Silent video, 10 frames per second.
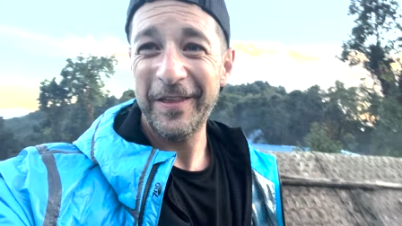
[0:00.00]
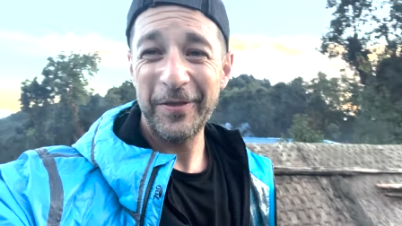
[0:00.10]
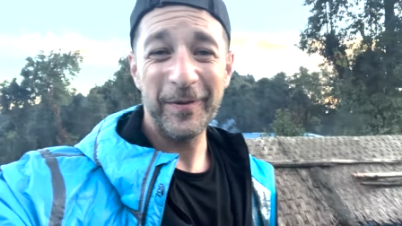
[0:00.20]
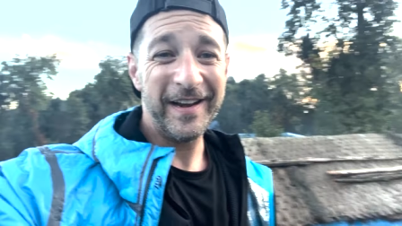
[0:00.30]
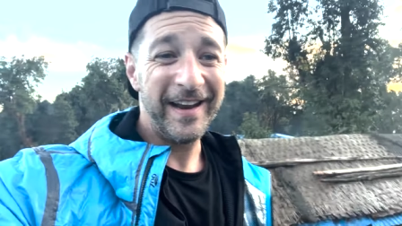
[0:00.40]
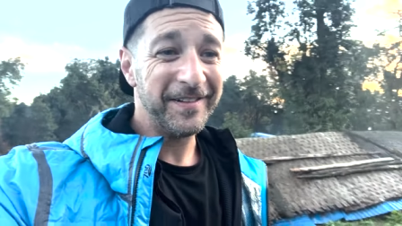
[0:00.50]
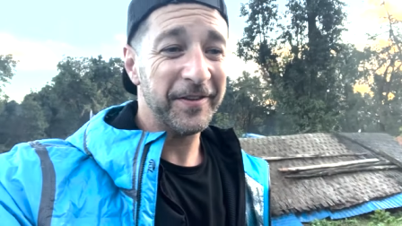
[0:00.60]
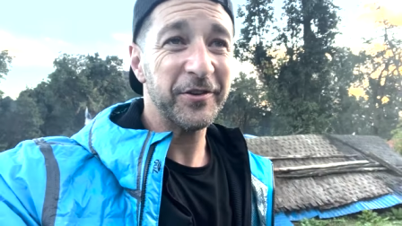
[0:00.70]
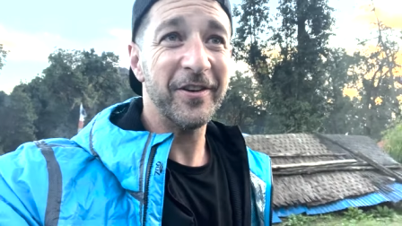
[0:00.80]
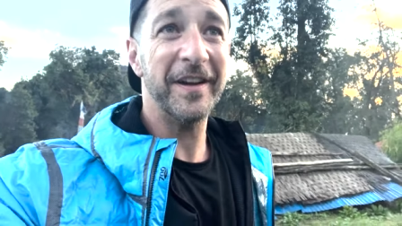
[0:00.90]
three days on
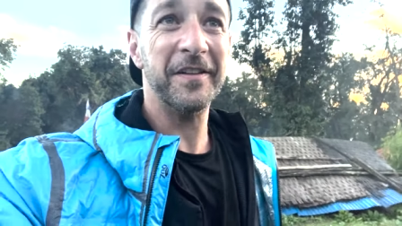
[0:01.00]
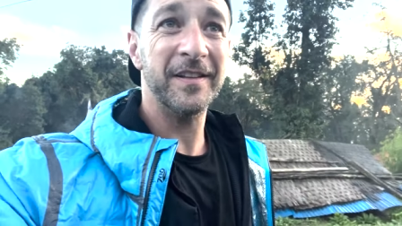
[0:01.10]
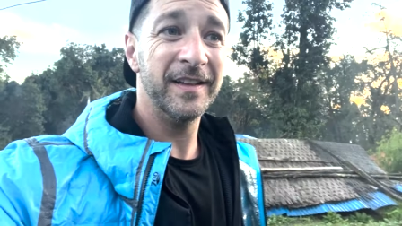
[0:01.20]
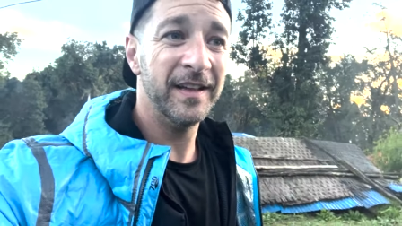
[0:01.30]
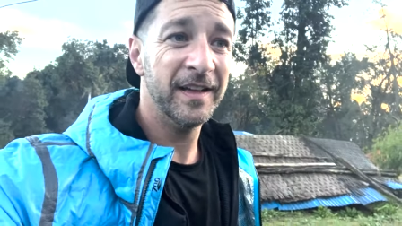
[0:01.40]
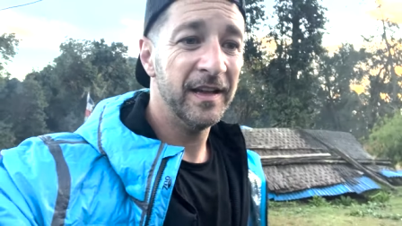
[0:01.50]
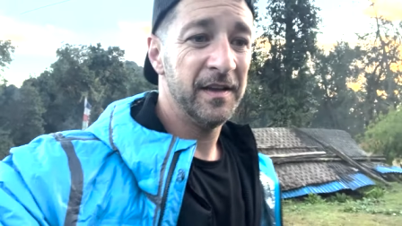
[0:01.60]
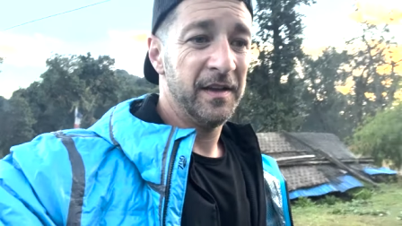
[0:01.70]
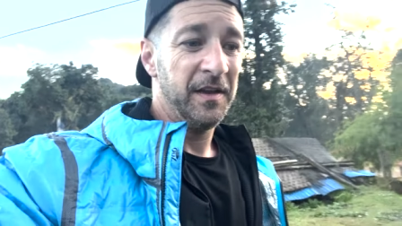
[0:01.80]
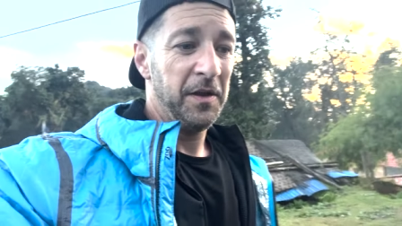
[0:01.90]
the trail.
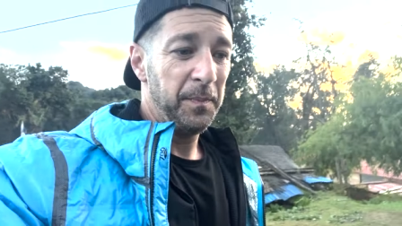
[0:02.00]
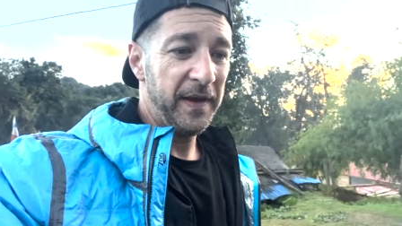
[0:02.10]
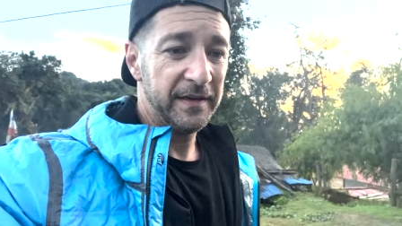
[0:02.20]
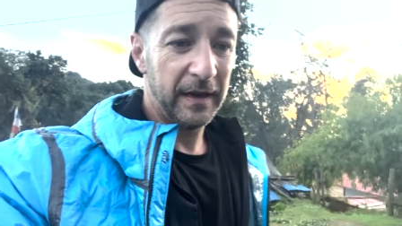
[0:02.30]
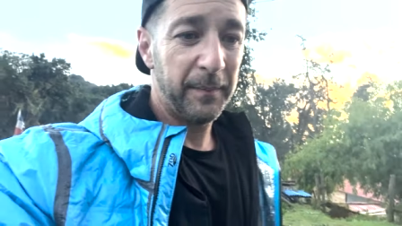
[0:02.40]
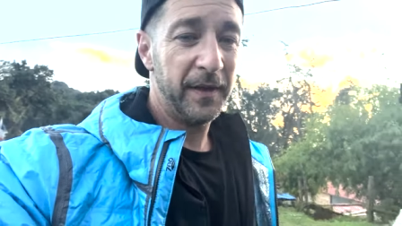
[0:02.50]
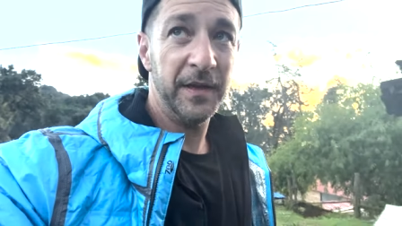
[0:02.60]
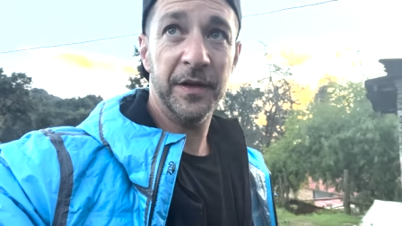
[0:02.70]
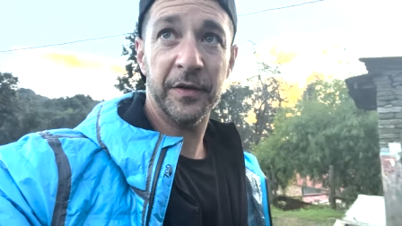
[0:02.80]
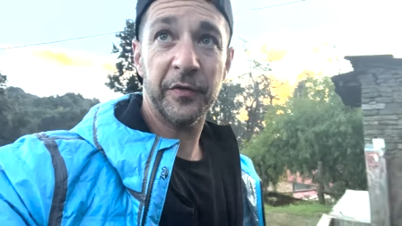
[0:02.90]
Picked up
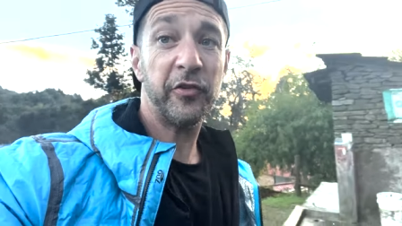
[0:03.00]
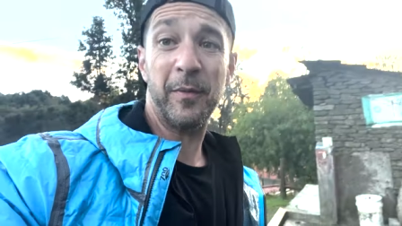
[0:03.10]
so